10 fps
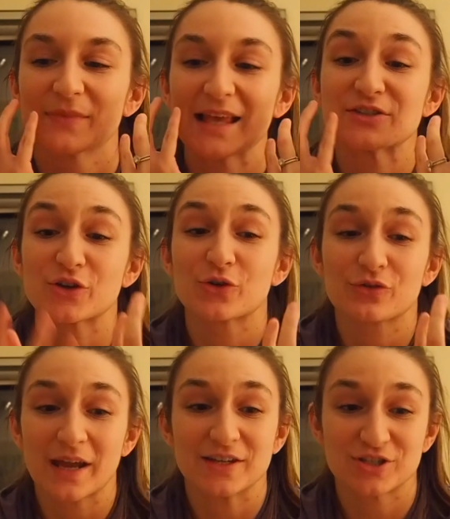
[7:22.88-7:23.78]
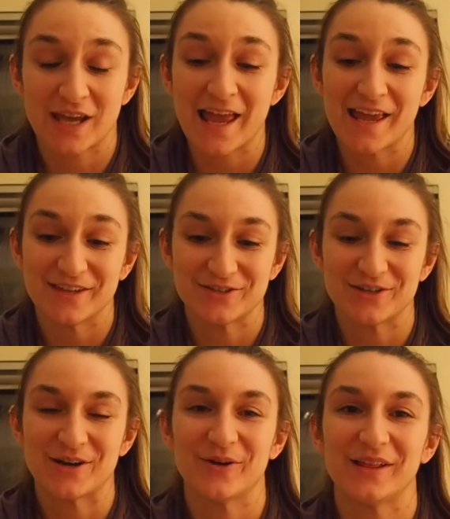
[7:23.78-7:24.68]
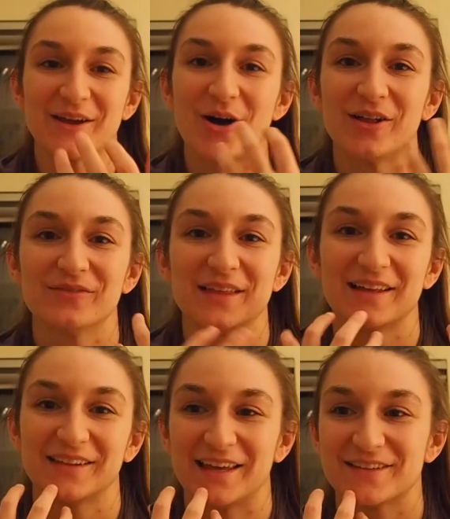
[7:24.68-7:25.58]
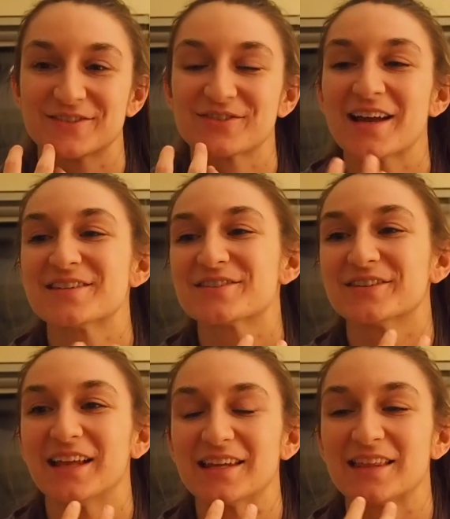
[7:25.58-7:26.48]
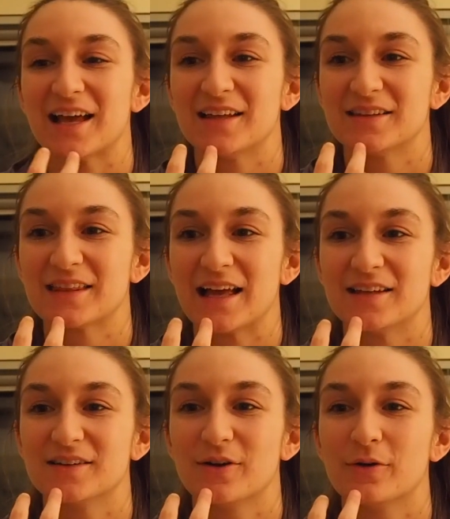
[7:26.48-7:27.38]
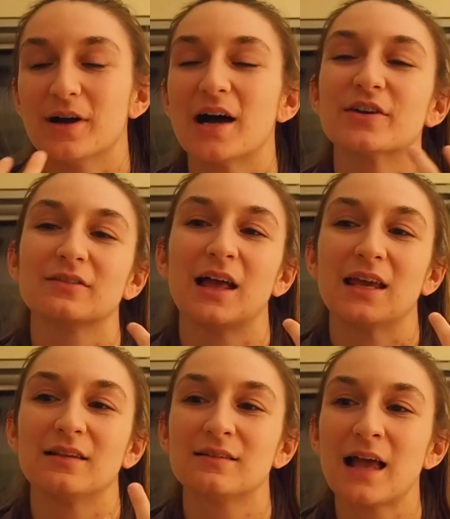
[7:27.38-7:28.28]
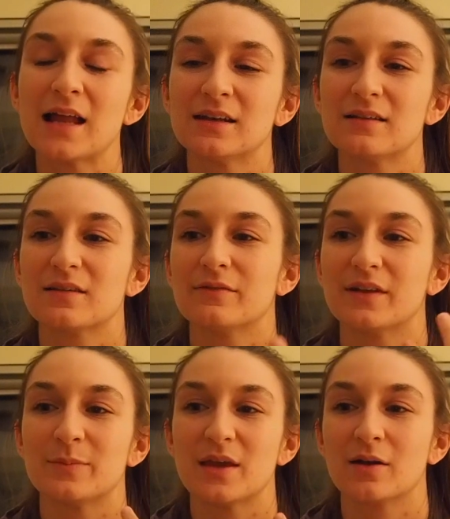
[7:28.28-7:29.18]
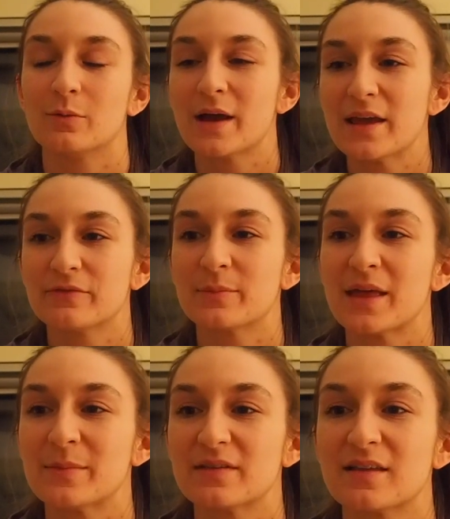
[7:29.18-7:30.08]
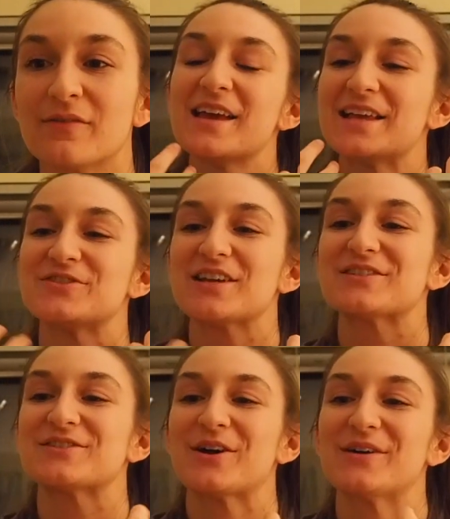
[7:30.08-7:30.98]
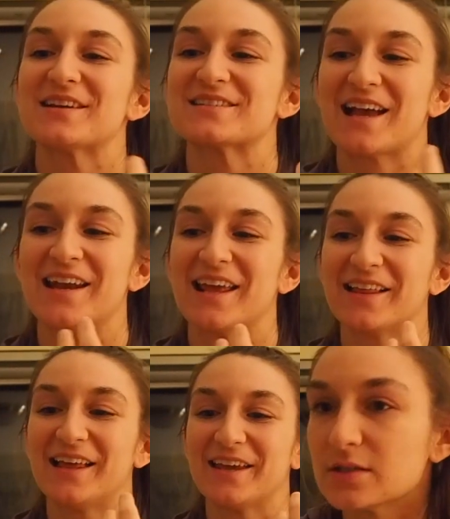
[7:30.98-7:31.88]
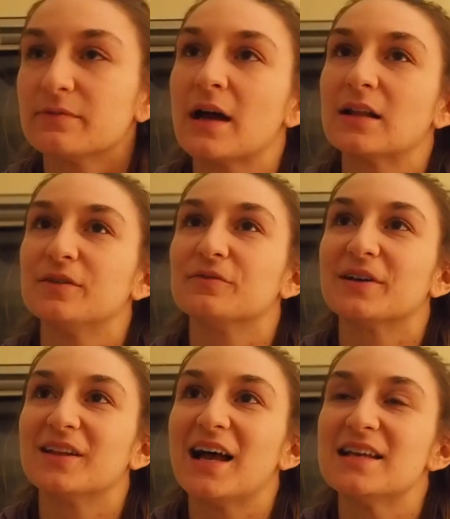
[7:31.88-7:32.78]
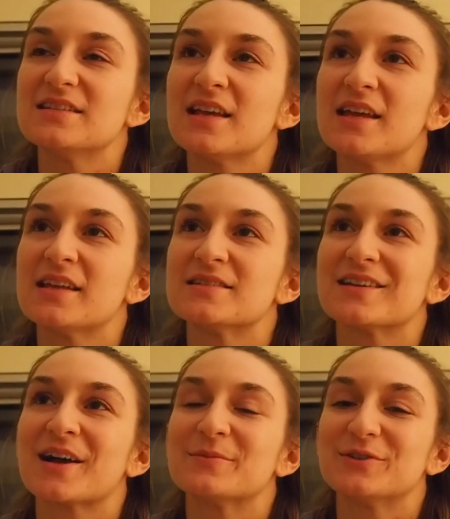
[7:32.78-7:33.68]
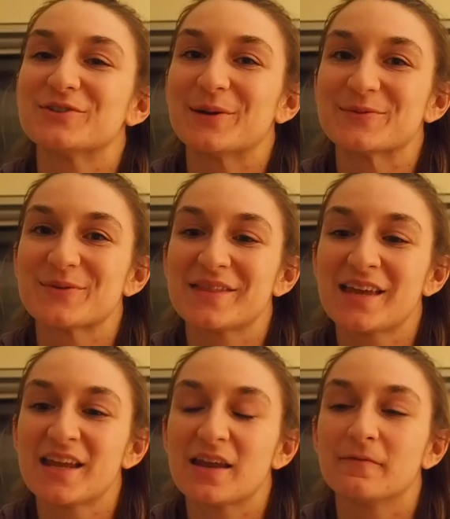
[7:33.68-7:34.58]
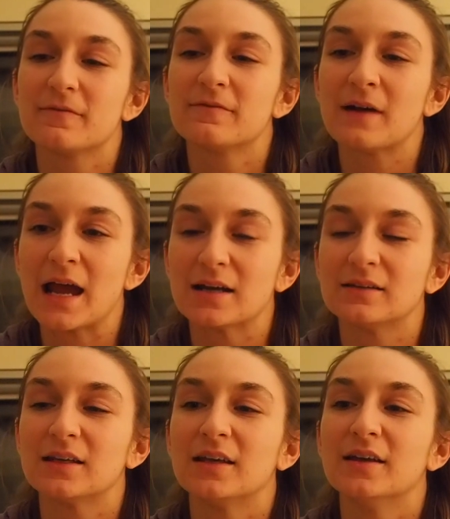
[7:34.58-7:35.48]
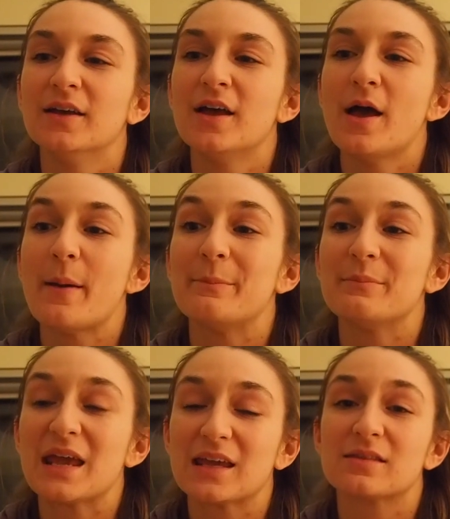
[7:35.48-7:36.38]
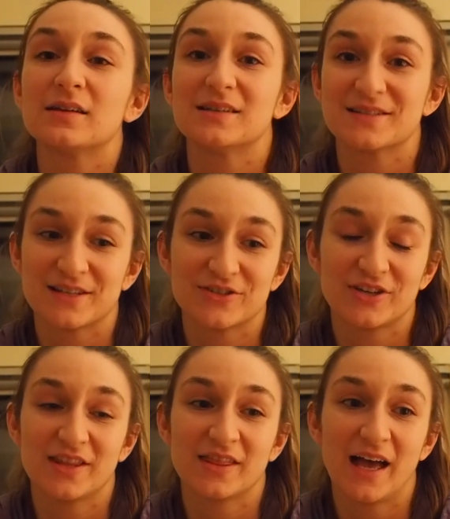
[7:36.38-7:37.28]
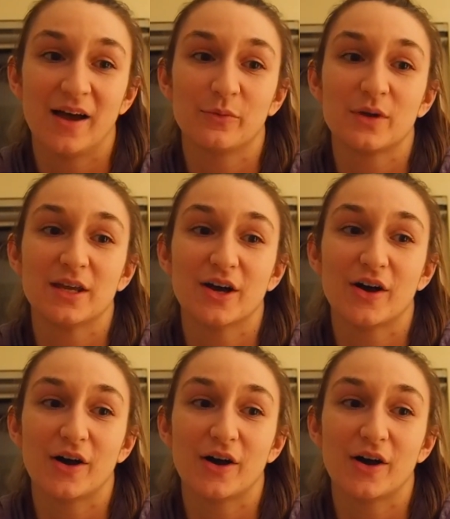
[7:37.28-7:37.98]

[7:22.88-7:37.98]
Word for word: it's a great change, you know, like all of that like stress or like that, that oh, underlying sadness of us being away from them and stuff. It's just so exciting, like to finally realize it and to come to terms with it and finally make the decision that we